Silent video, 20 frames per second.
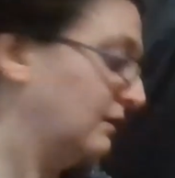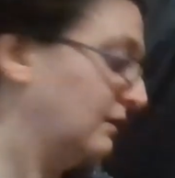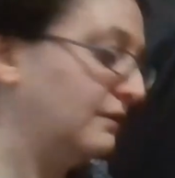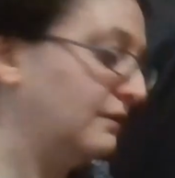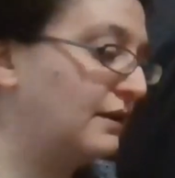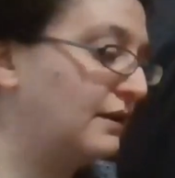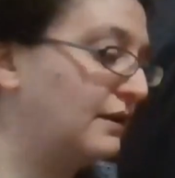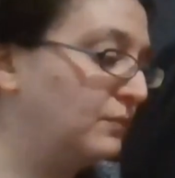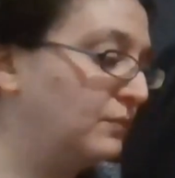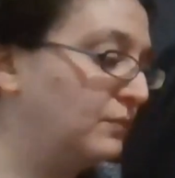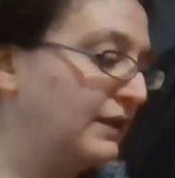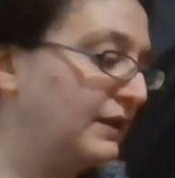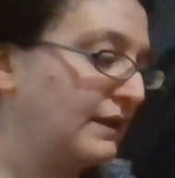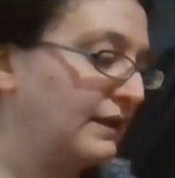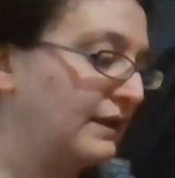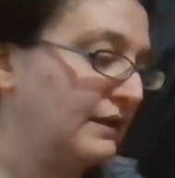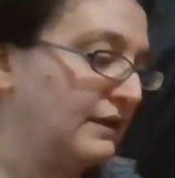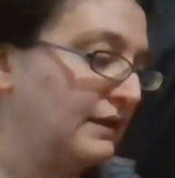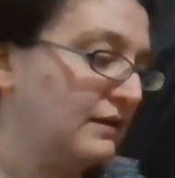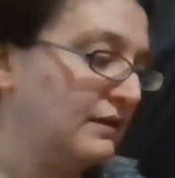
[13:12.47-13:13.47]
Then we
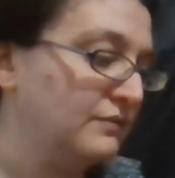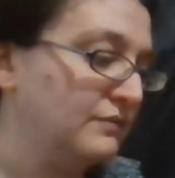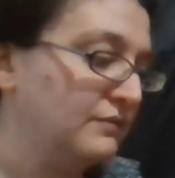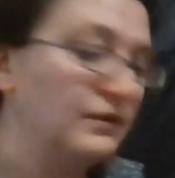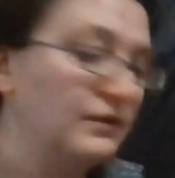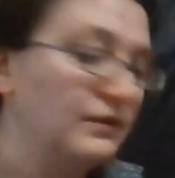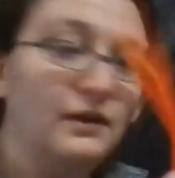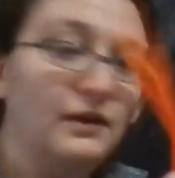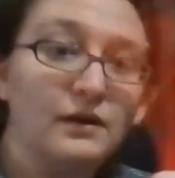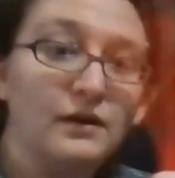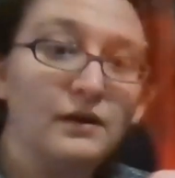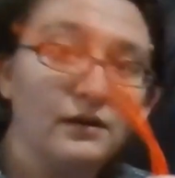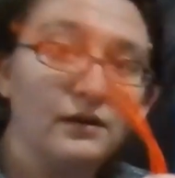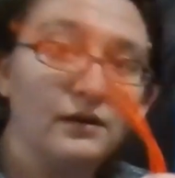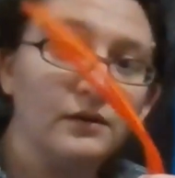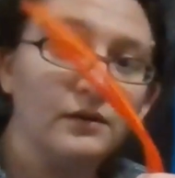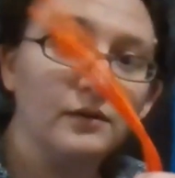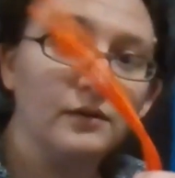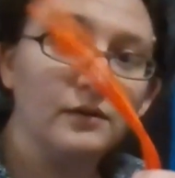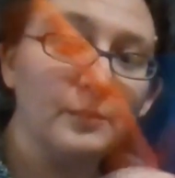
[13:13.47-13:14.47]
have
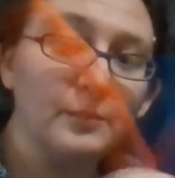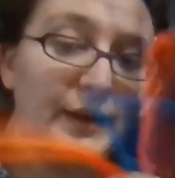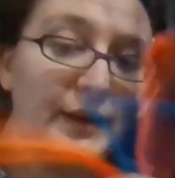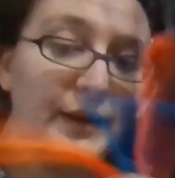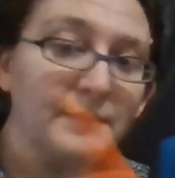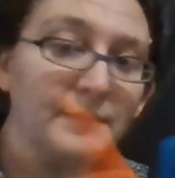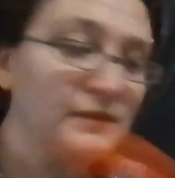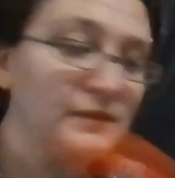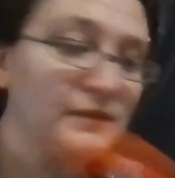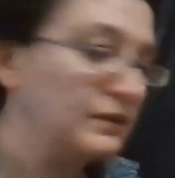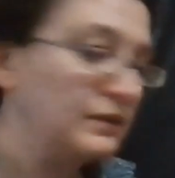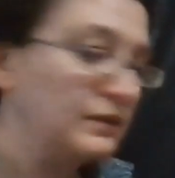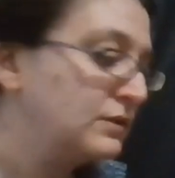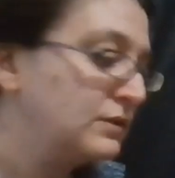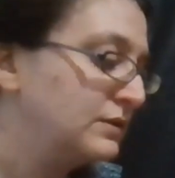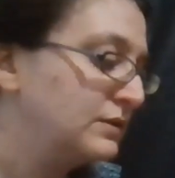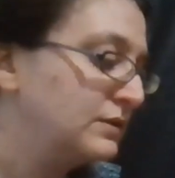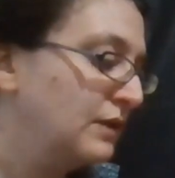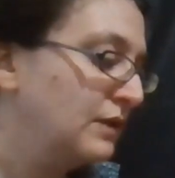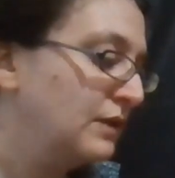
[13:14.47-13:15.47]
our pipe
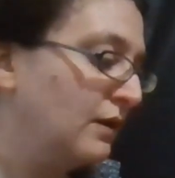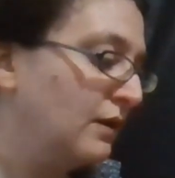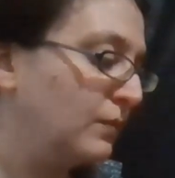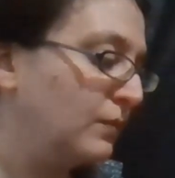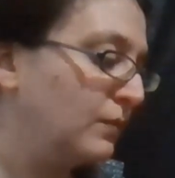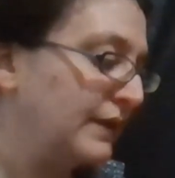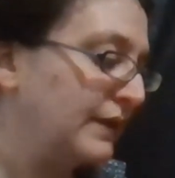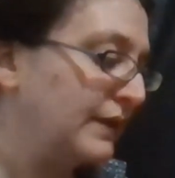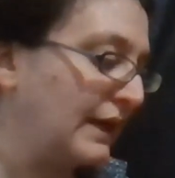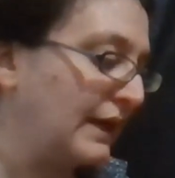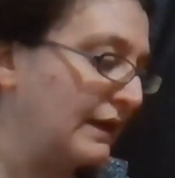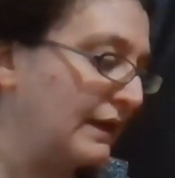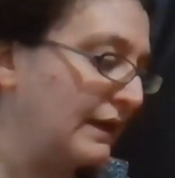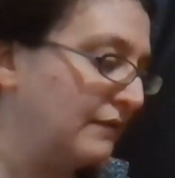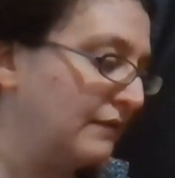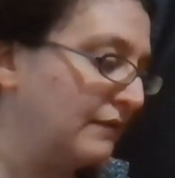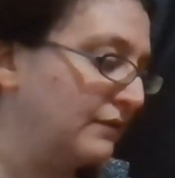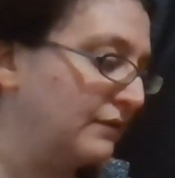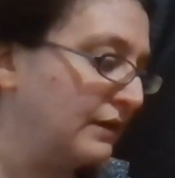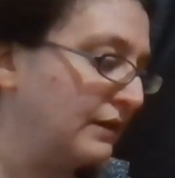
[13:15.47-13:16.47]
cleaners. We
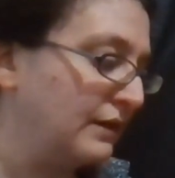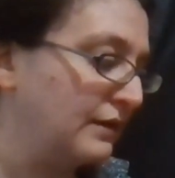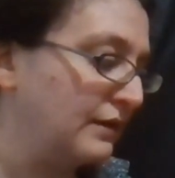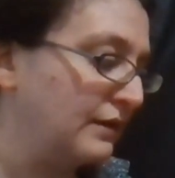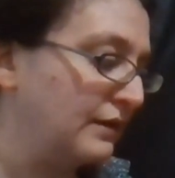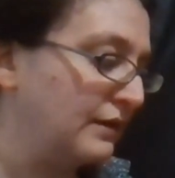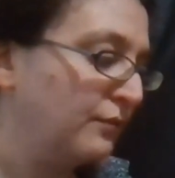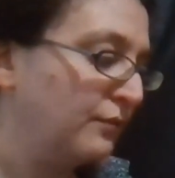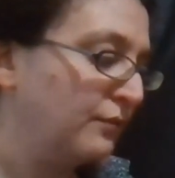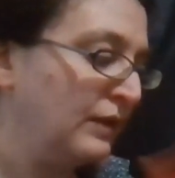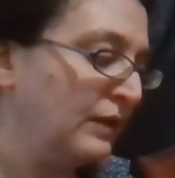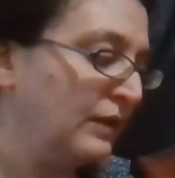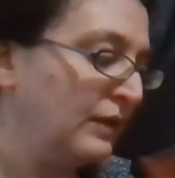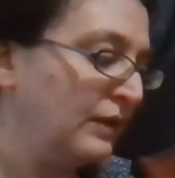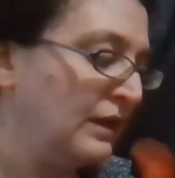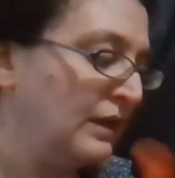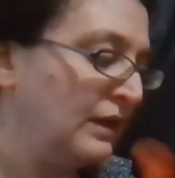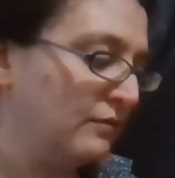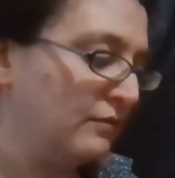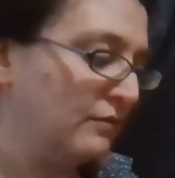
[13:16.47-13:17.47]
have
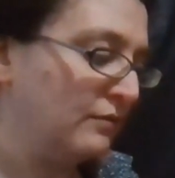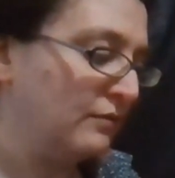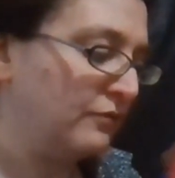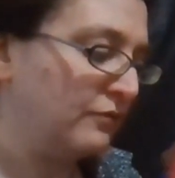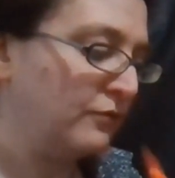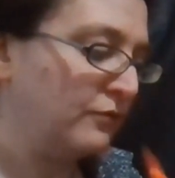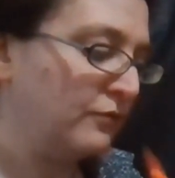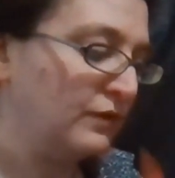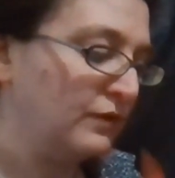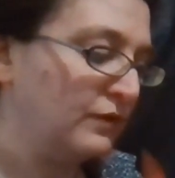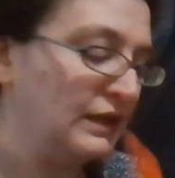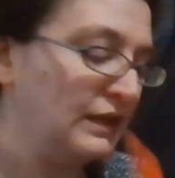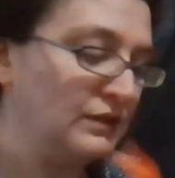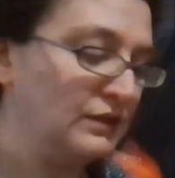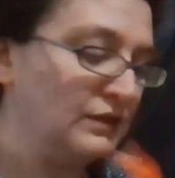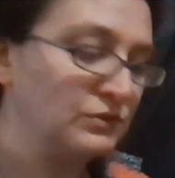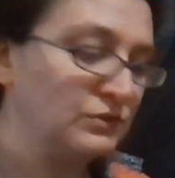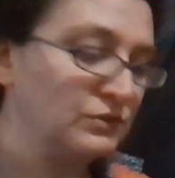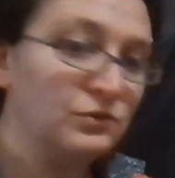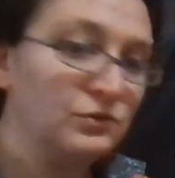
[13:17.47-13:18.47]
3 for
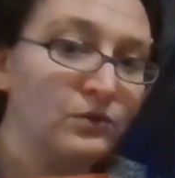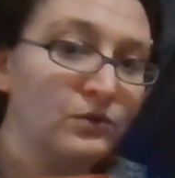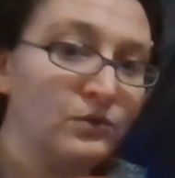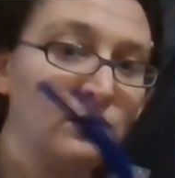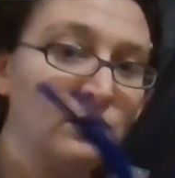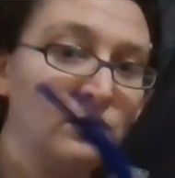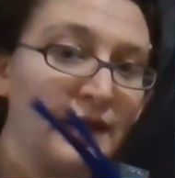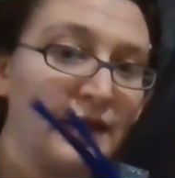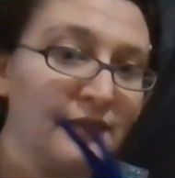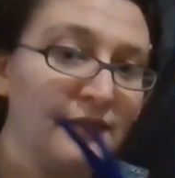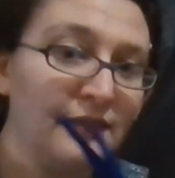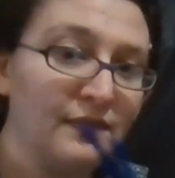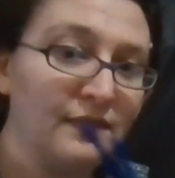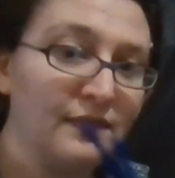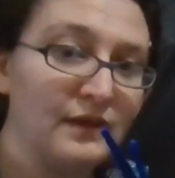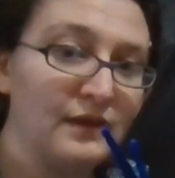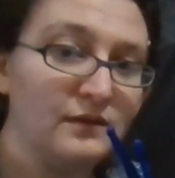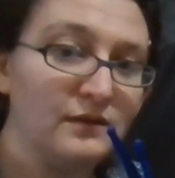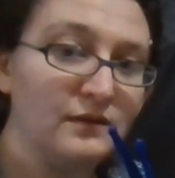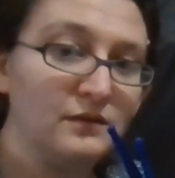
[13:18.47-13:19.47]
each goal, and
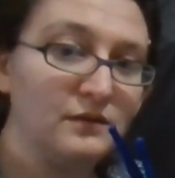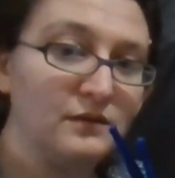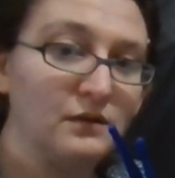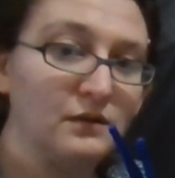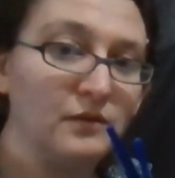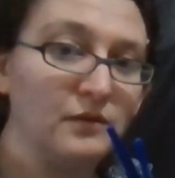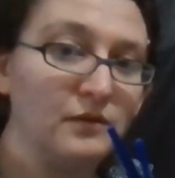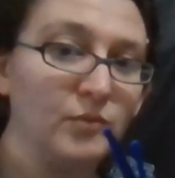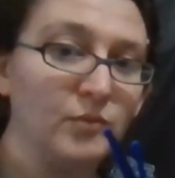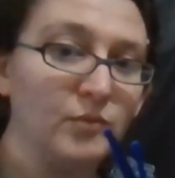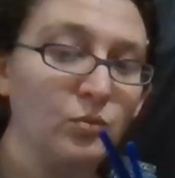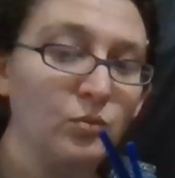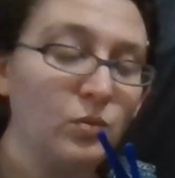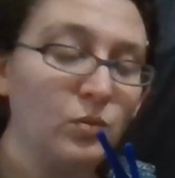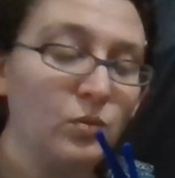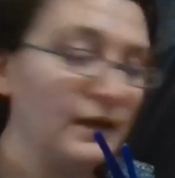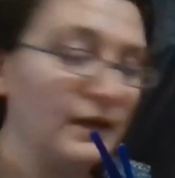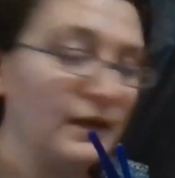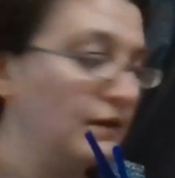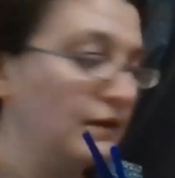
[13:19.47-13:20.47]
then
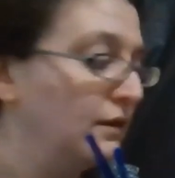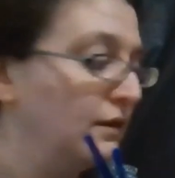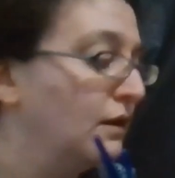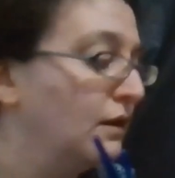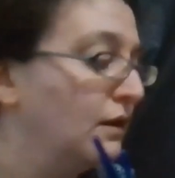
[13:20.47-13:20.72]
1